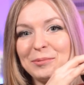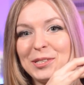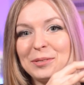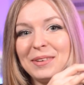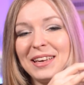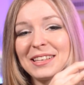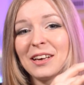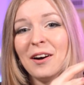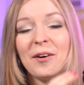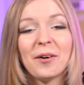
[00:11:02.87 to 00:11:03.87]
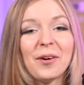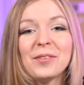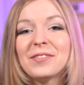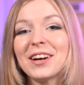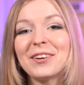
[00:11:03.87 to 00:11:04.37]
which makes
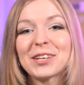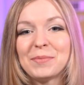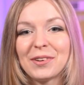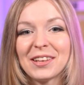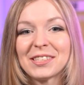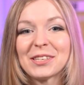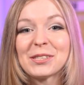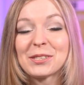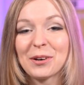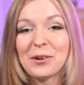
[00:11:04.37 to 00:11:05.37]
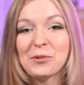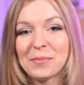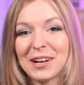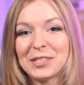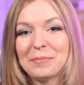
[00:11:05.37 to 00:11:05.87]
all VR experiences so
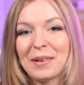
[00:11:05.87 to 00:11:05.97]
much